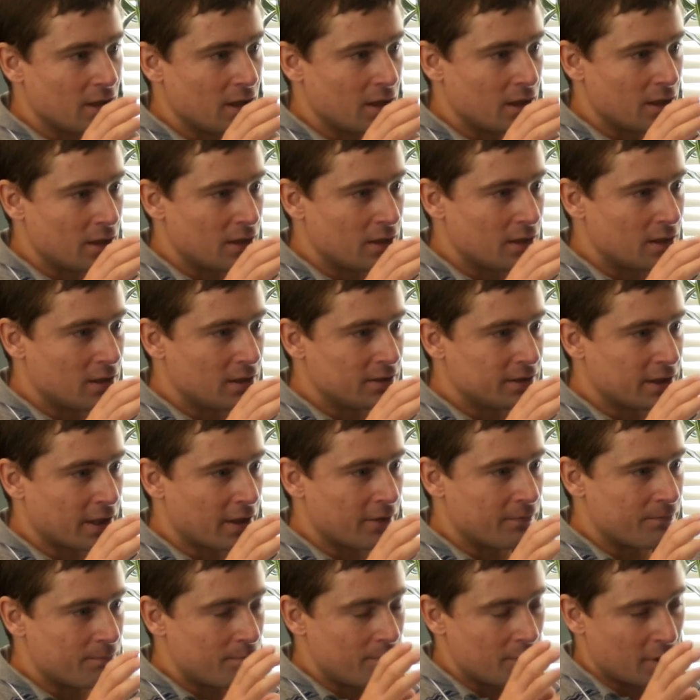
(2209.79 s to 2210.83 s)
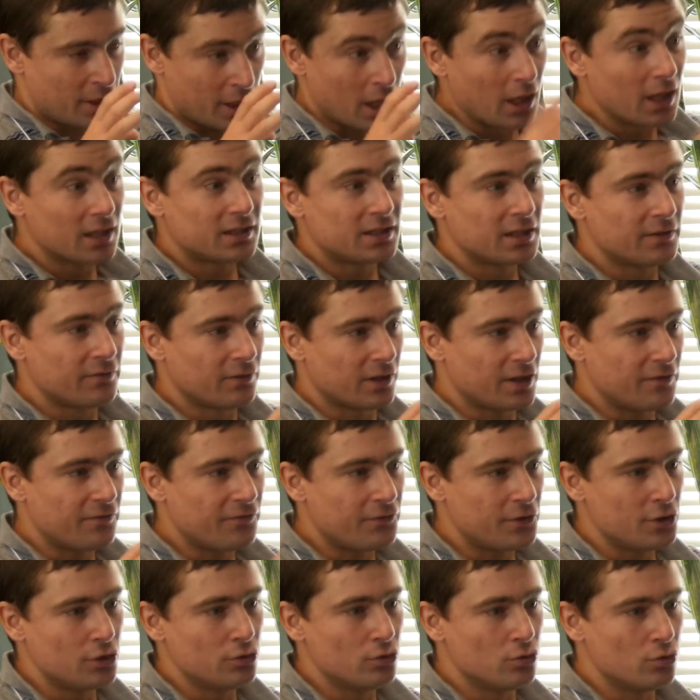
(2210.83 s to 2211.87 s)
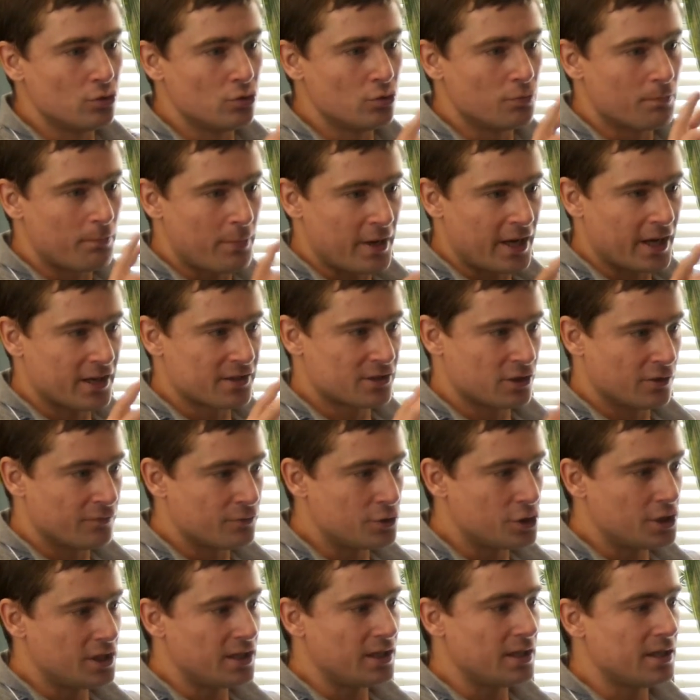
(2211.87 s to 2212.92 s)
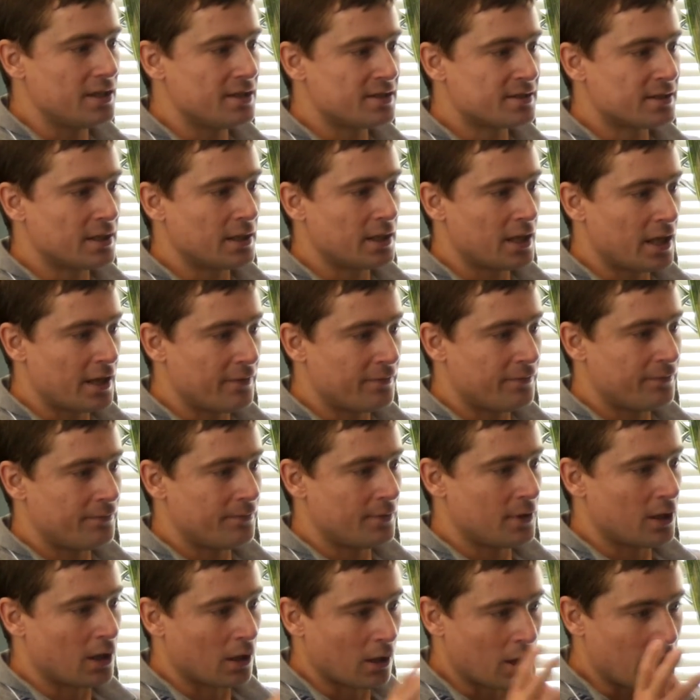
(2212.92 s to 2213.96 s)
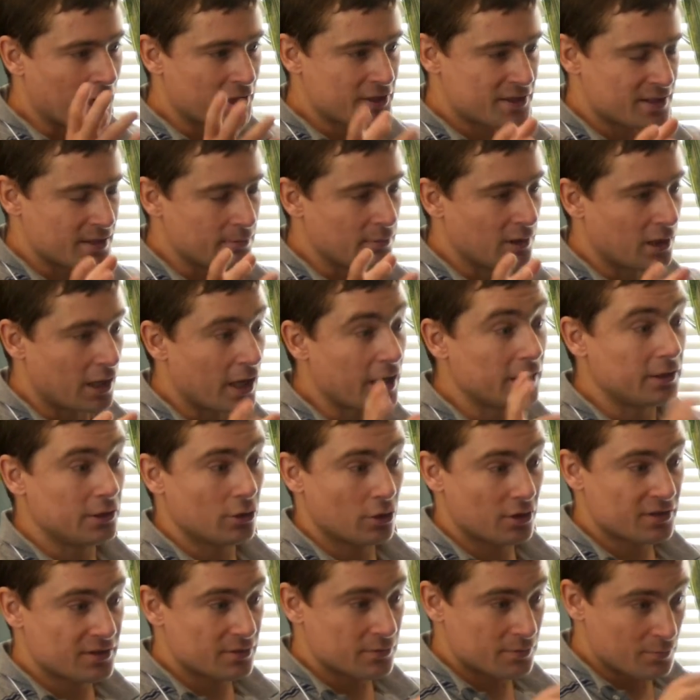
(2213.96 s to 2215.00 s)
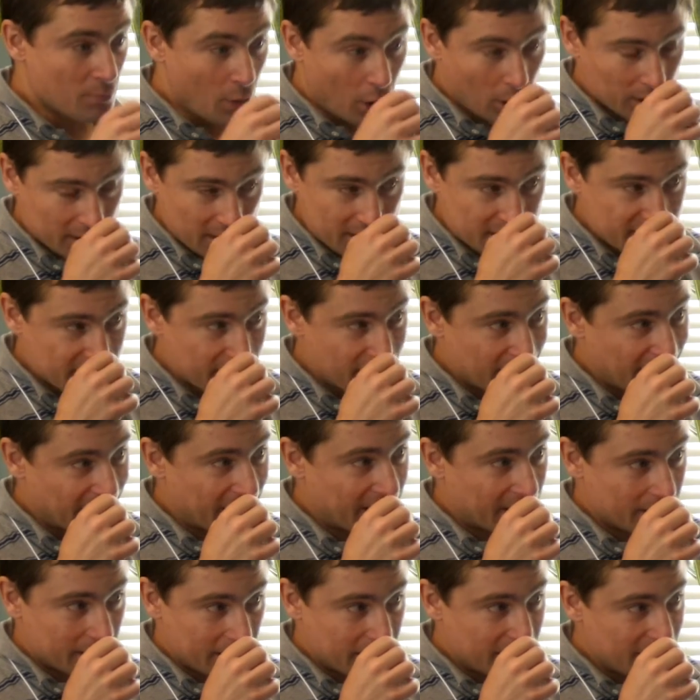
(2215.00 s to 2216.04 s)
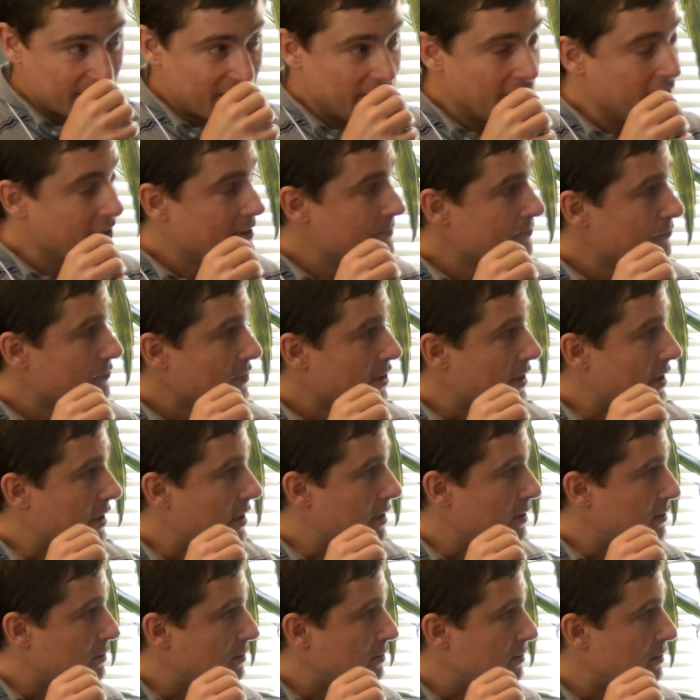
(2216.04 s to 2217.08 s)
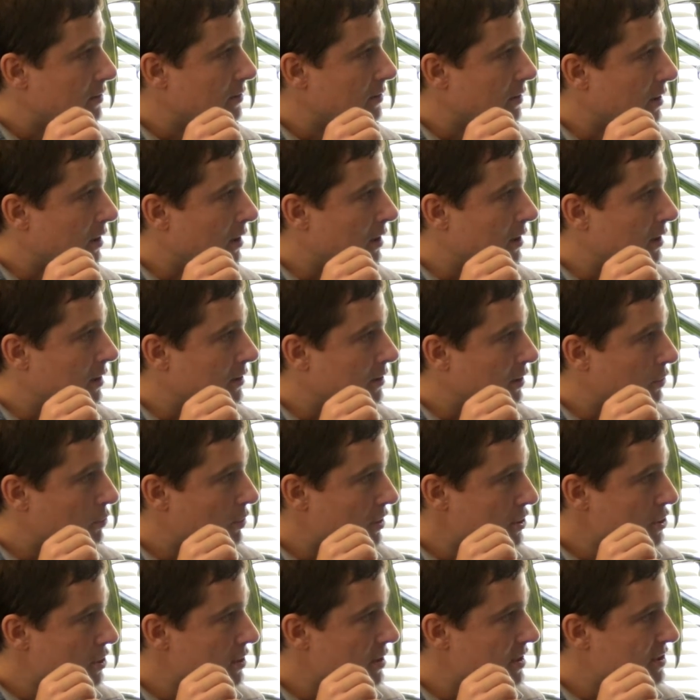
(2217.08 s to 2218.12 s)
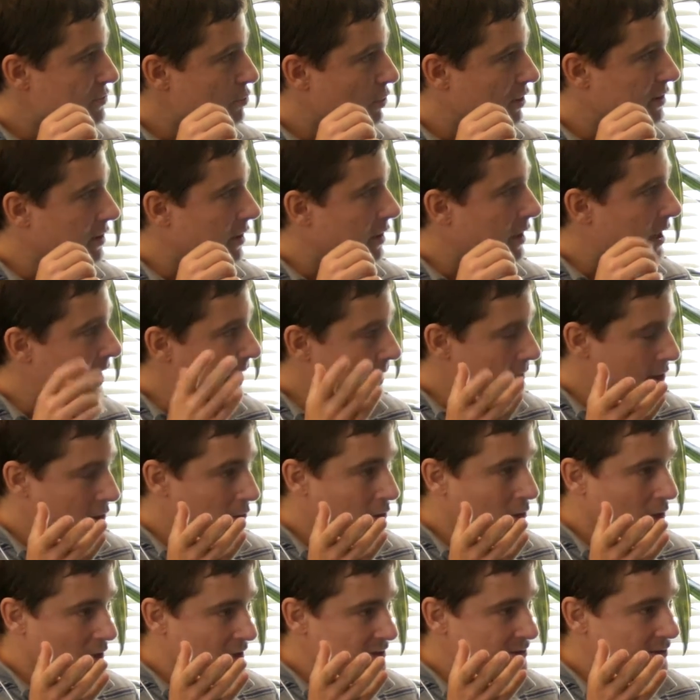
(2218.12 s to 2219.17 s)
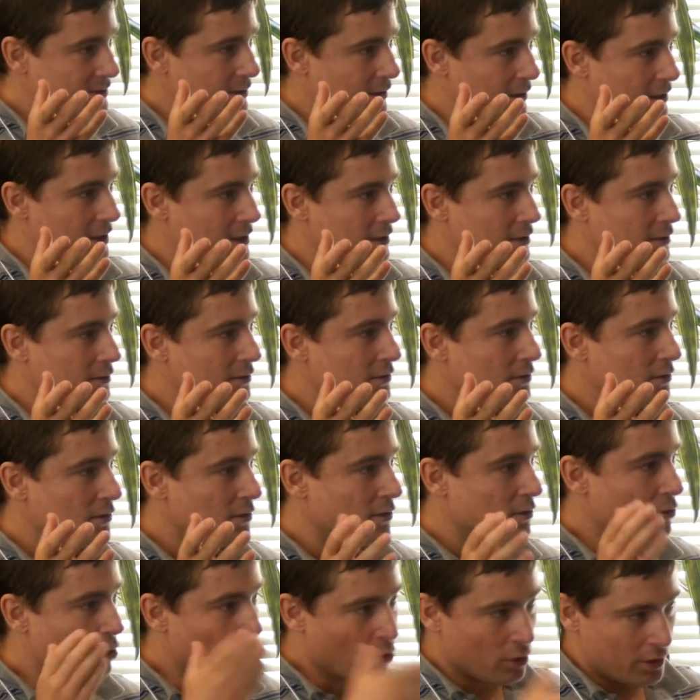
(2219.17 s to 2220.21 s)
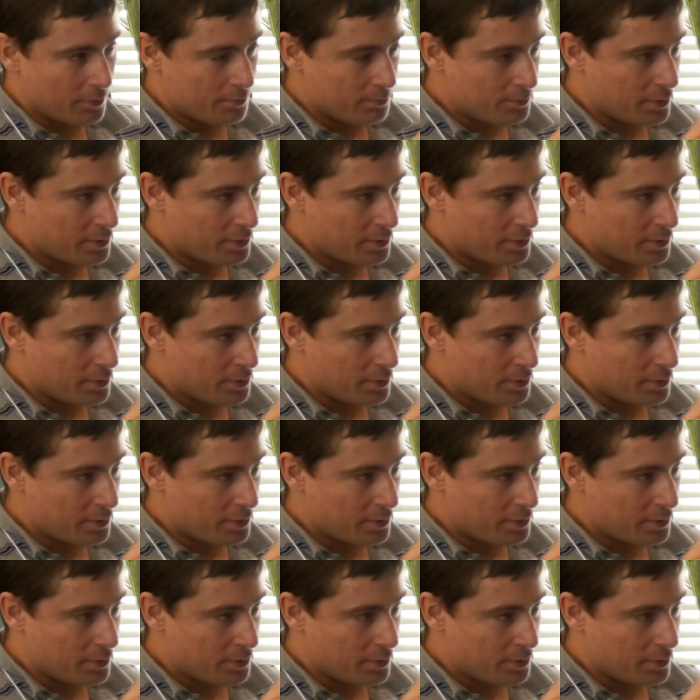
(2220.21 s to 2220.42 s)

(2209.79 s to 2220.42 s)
are relatively few pairs of genes that have a large similarity or a small dissimilarity. And the question is whether hierarchical clustering or